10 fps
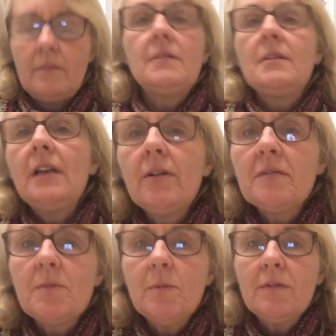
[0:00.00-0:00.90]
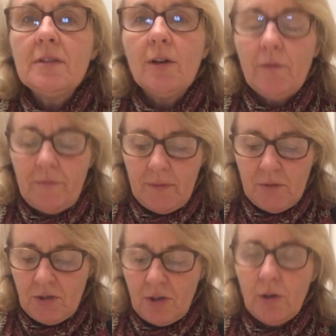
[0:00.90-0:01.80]
So now I've smoothed it off, and I'm
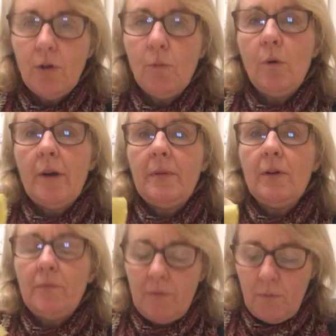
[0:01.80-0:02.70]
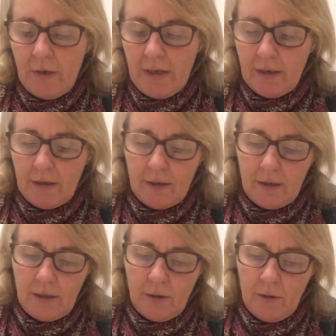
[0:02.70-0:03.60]
just going to wipe it off with the wet
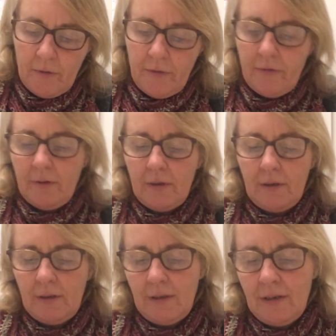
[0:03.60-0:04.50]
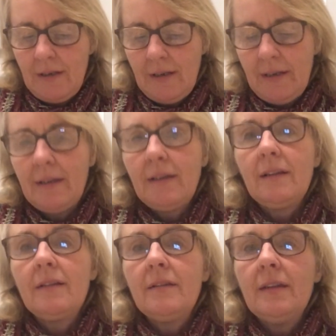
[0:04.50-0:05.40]
cloth like
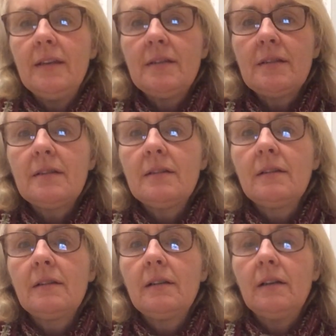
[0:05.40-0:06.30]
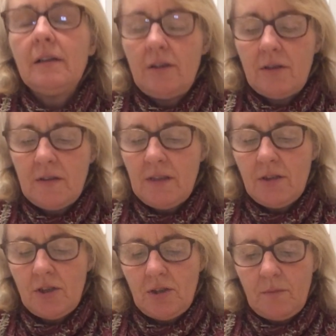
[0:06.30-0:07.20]
this, and you can see
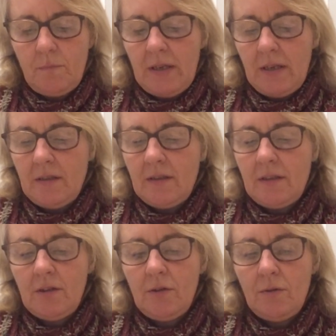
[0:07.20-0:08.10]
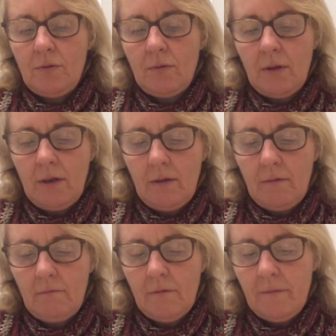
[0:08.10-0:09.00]
it just begins to
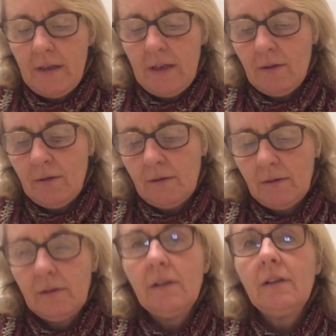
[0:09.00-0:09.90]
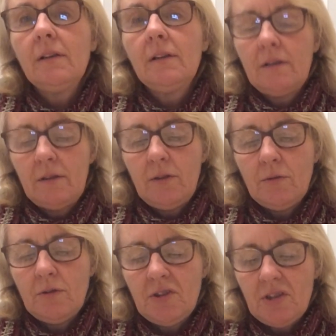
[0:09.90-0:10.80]
reveal
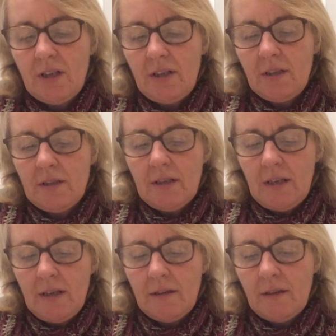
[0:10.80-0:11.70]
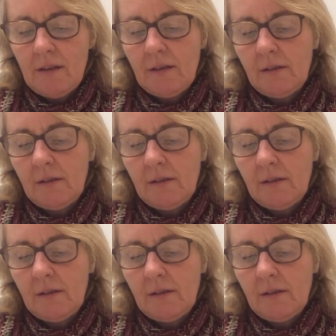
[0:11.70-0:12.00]
your design underneath,